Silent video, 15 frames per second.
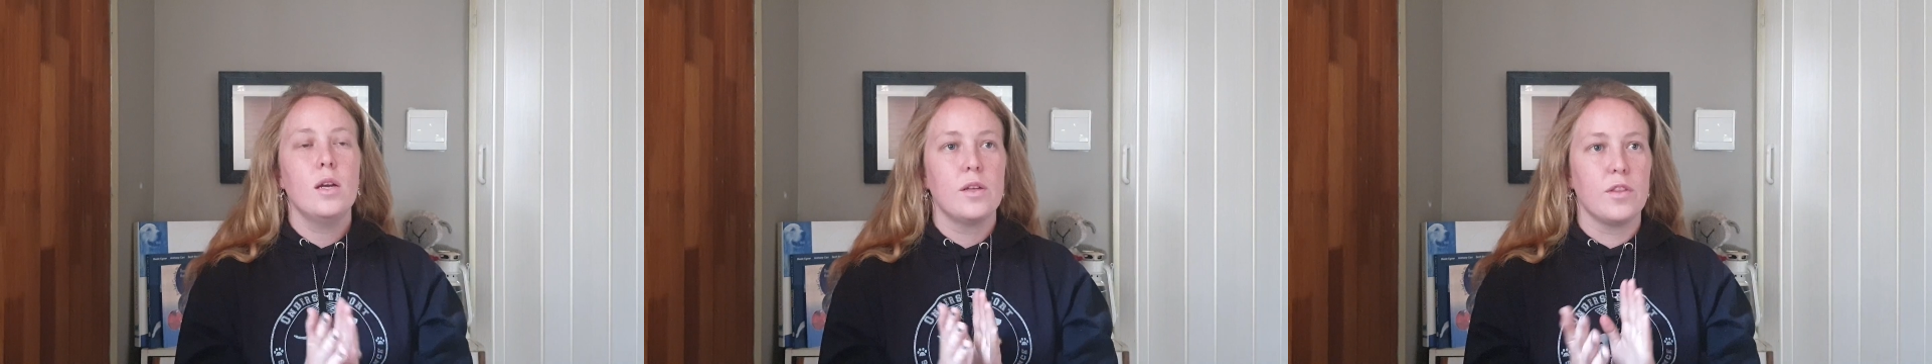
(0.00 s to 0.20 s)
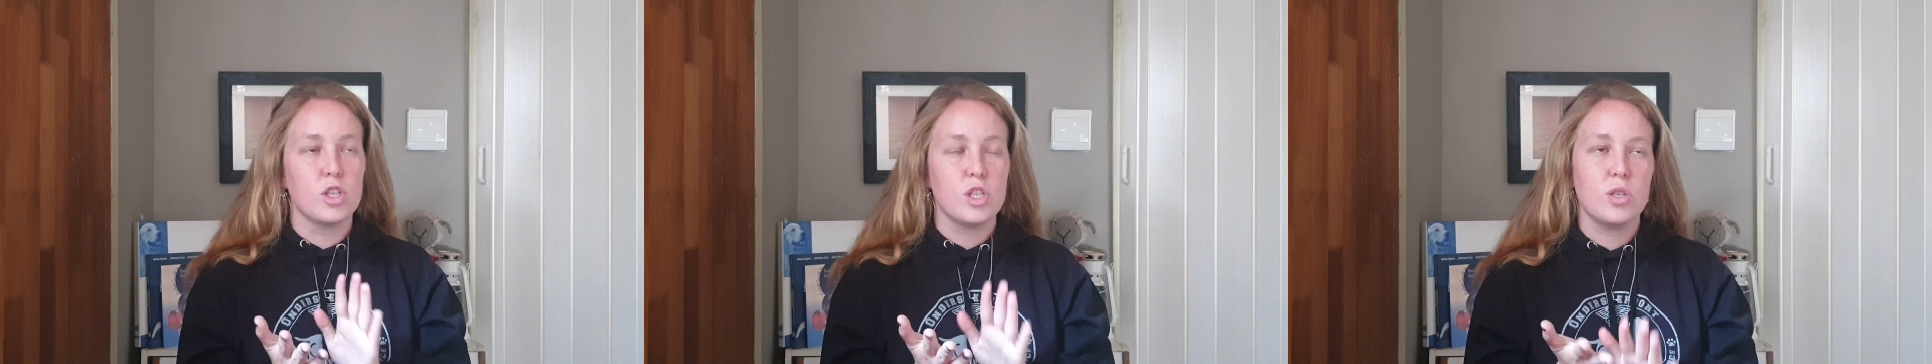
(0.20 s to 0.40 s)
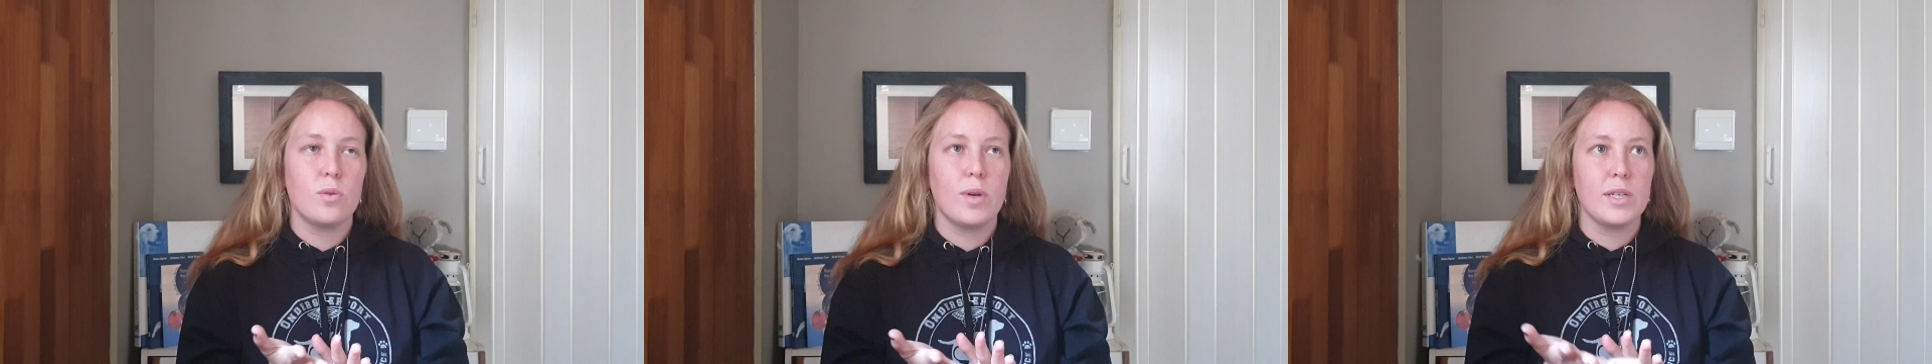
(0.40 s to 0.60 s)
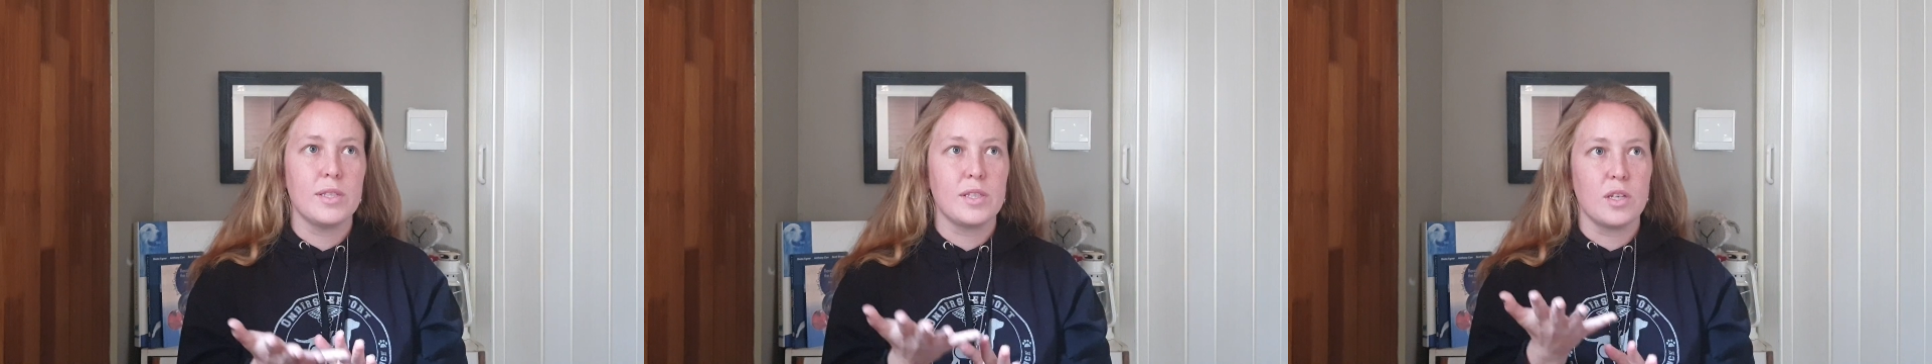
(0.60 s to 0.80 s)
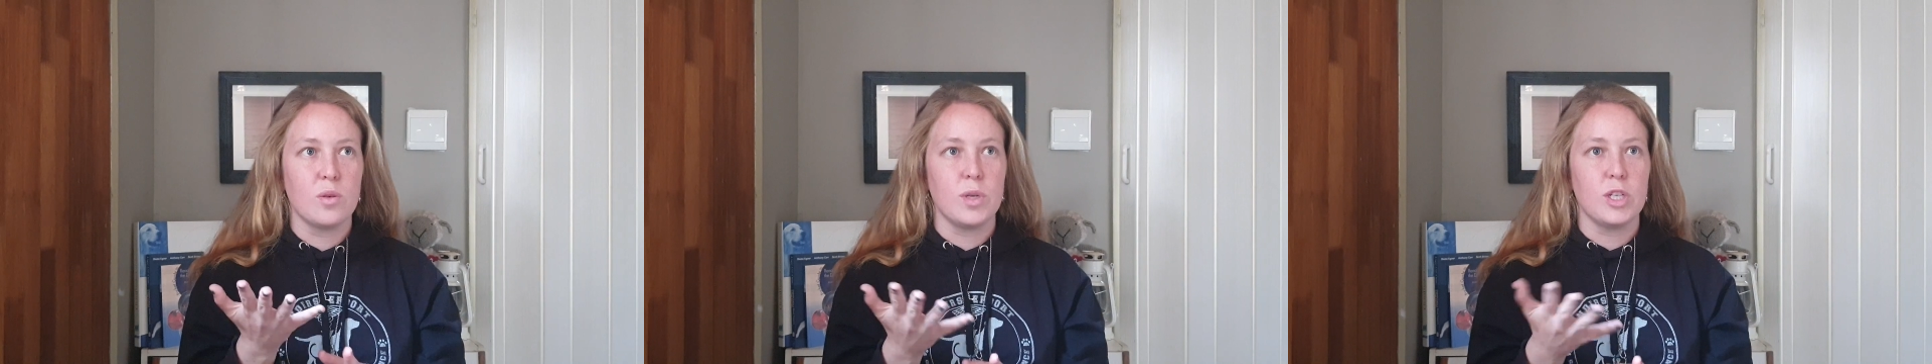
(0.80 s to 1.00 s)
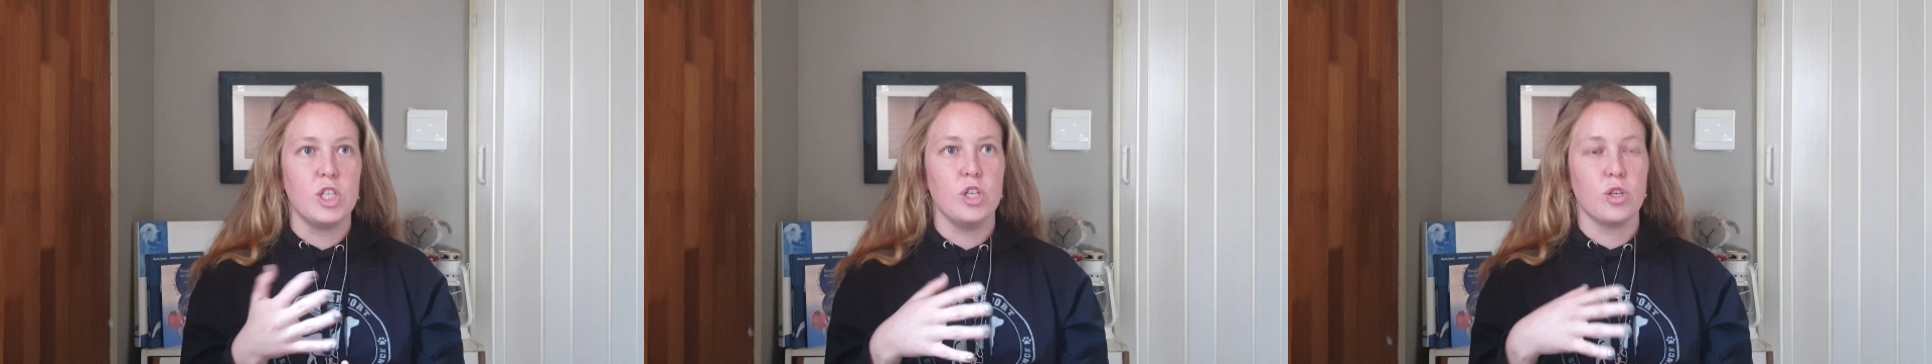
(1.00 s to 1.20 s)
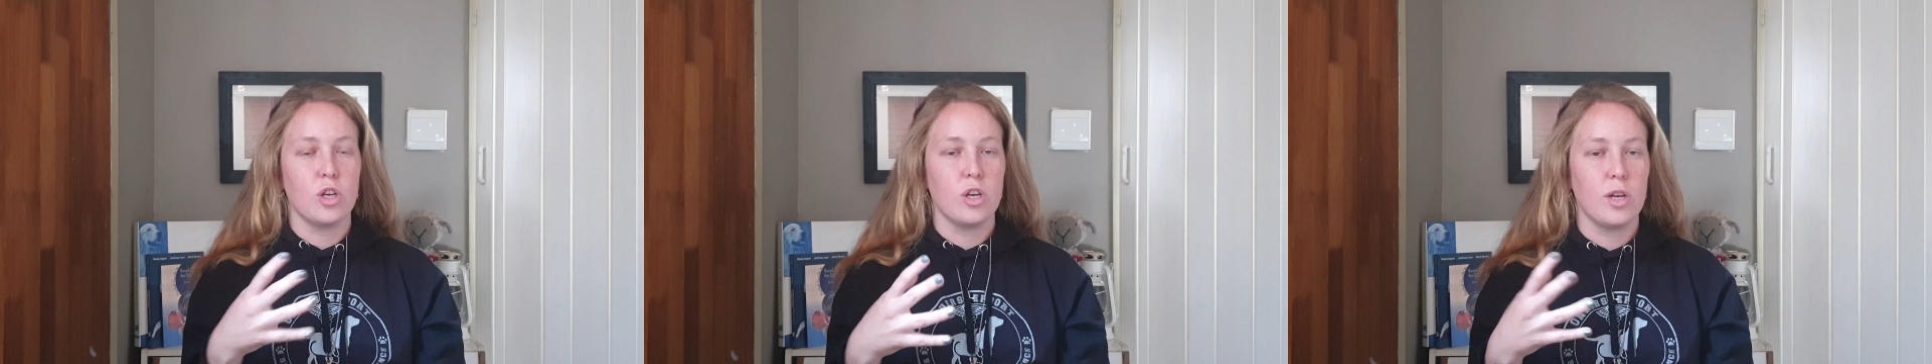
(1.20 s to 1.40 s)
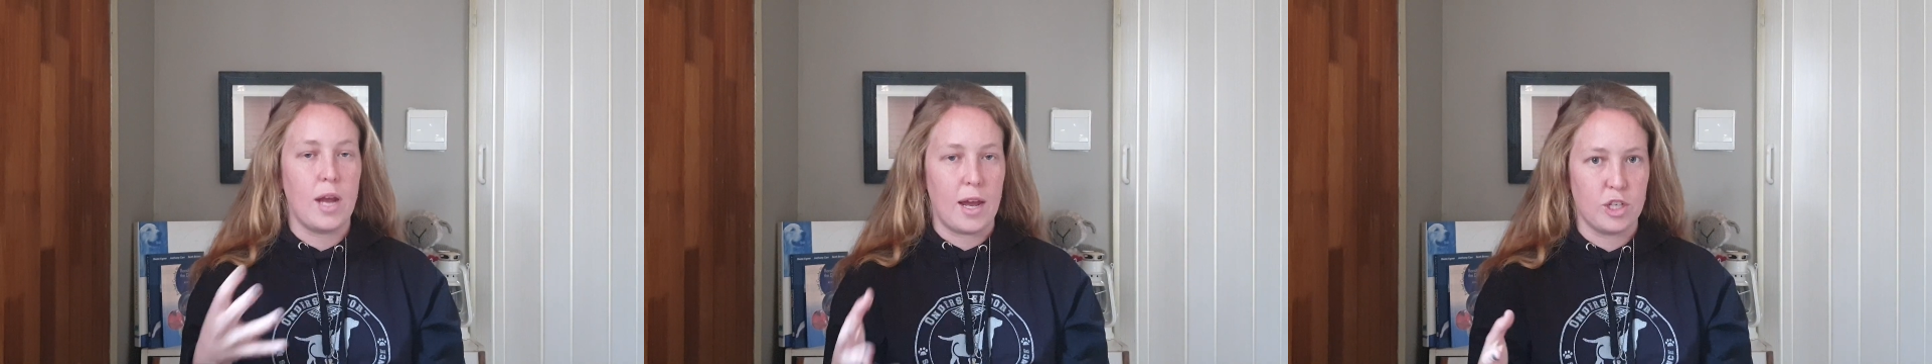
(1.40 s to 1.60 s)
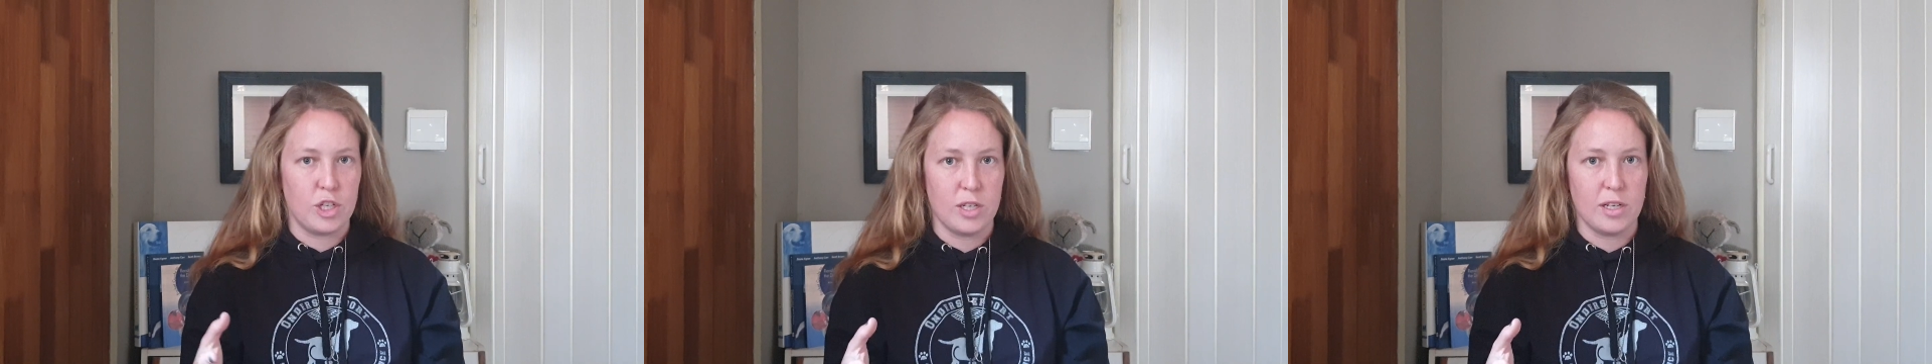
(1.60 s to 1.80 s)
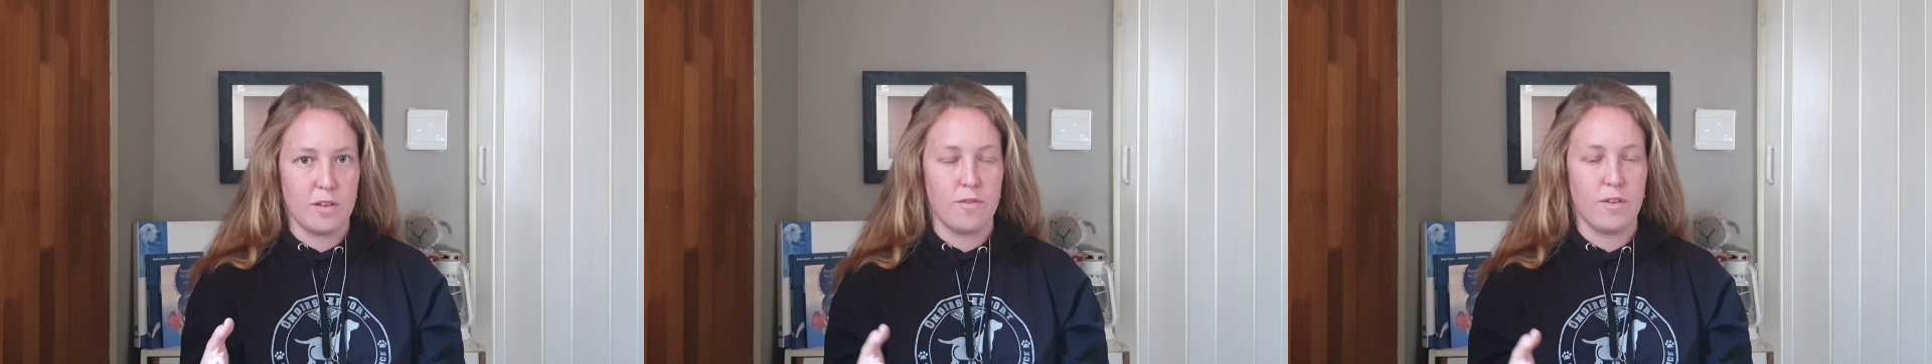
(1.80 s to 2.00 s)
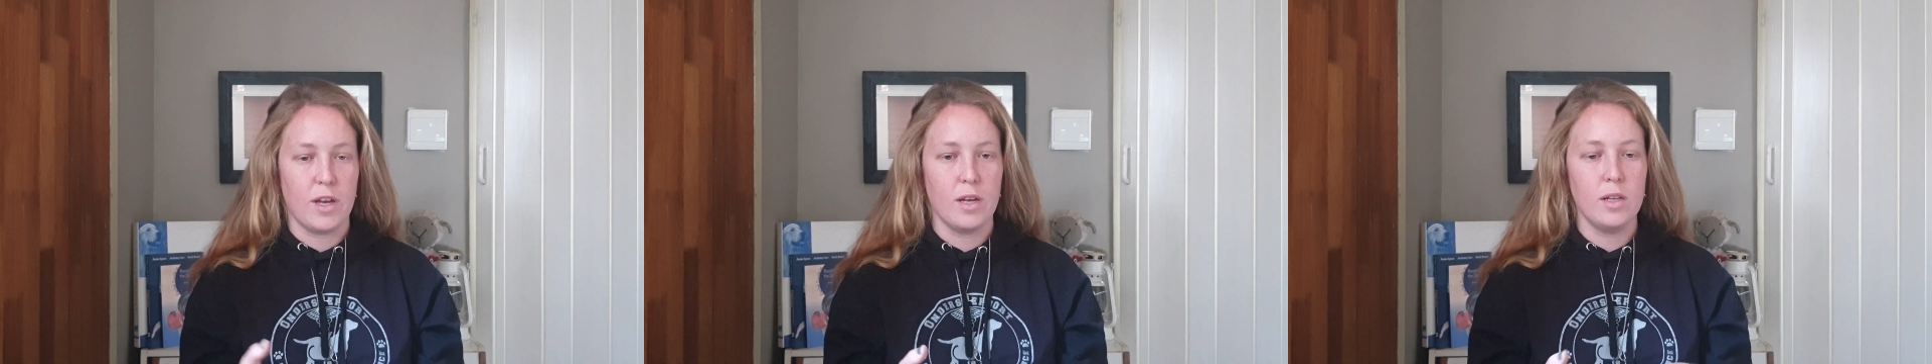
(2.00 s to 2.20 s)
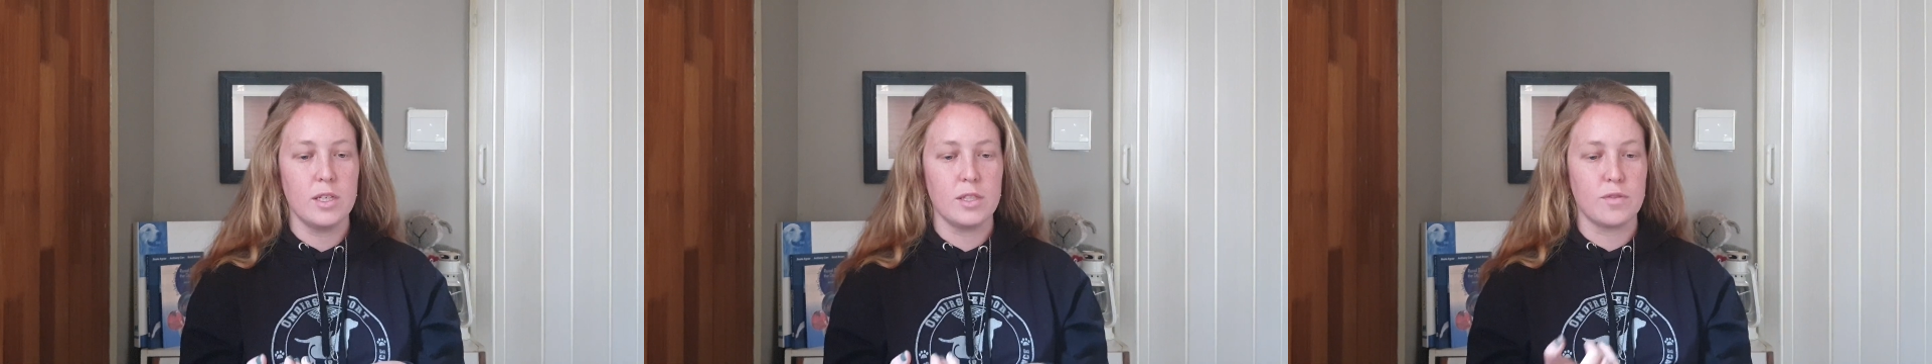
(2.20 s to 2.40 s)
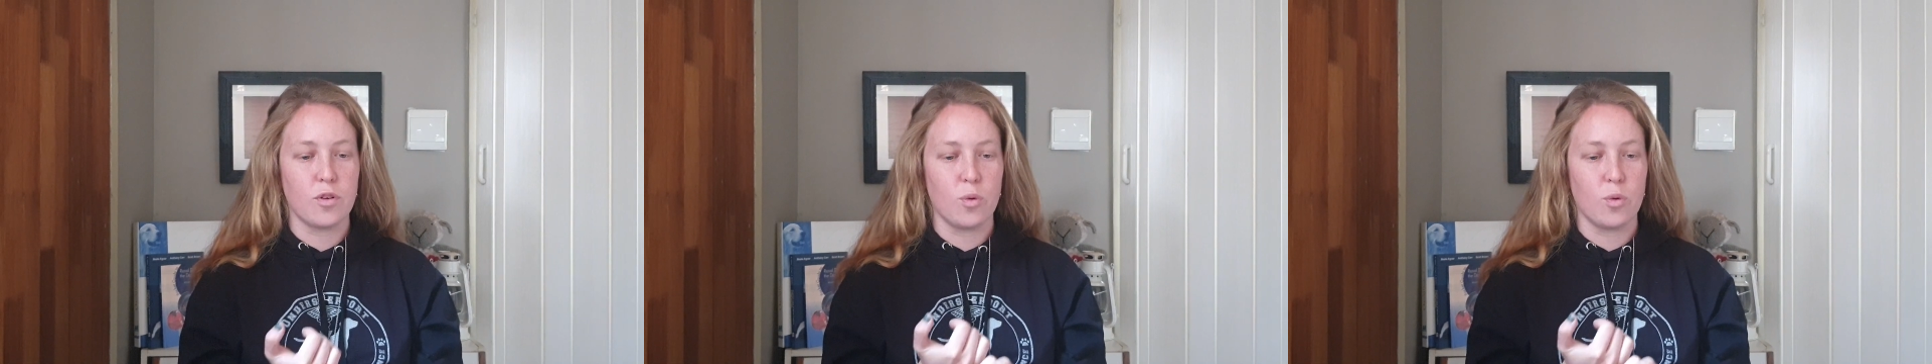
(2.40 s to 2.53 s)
The two ways in which you could actually fail is,